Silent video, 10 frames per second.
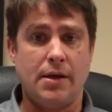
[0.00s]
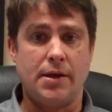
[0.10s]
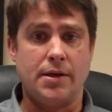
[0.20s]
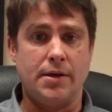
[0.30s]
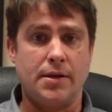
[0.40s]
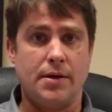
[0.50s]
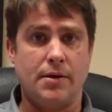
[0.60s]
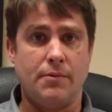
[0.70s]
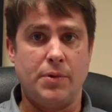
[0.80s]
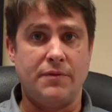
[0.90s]
and
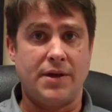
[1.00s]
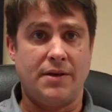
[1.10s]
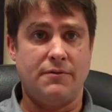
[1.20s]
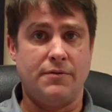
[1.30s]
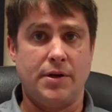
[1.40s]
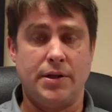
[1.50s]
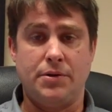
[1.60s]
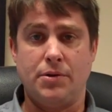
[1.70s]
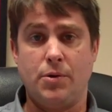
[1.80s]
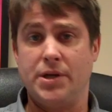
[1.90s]
we've had very
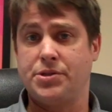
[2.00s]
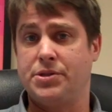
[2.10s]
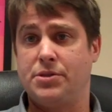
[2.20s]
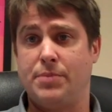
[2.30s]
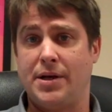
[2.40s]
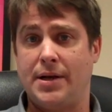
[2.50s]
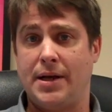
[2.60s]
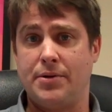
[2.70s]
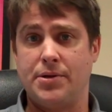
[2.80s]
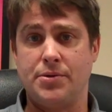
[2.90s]
little questions about
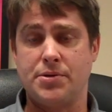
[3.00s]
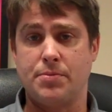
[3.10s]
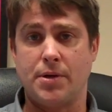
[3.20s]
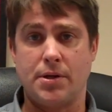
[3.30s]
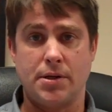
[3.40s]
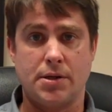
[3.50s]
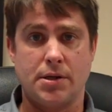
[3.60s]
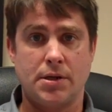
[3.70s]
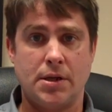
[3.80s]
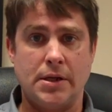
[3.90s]
how to use the product
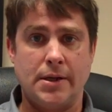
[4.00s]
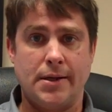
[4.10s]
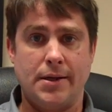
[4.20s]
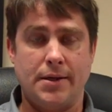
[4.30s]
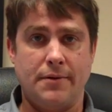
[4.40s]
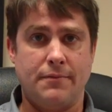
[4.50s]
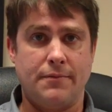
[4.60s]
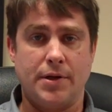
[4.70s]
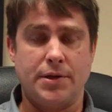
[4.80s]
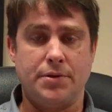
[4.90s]
and
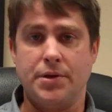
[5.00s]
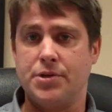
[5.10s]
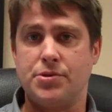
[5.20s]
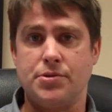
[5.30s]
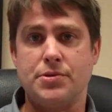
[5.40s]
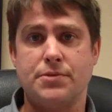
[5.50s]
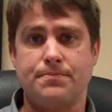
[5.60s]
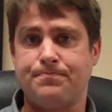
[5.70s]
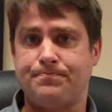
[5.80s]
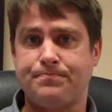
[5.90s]
very little issues
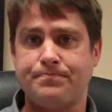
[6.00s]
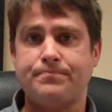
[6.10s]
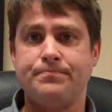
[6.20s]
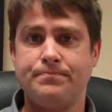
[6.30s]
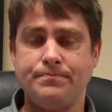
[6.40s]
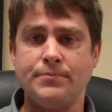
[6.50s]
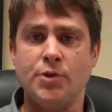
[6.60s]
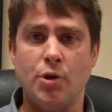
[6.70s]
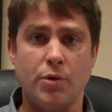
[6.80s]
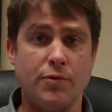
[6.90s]

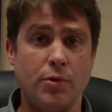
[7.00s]
going